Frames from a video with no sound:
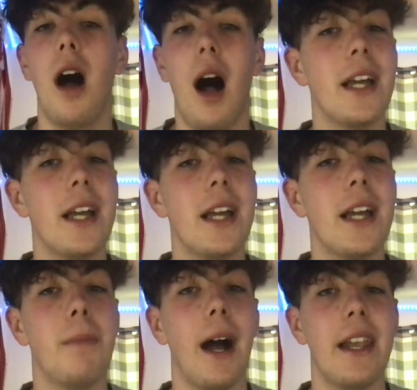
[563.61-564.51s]
aren't
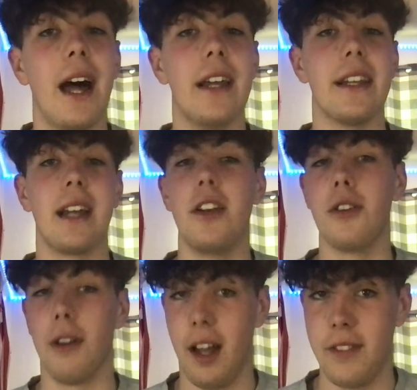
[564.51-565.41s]
made by Nike and
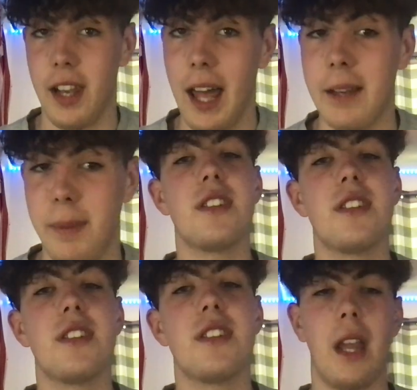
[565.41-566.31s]
don't have the Nike badge on?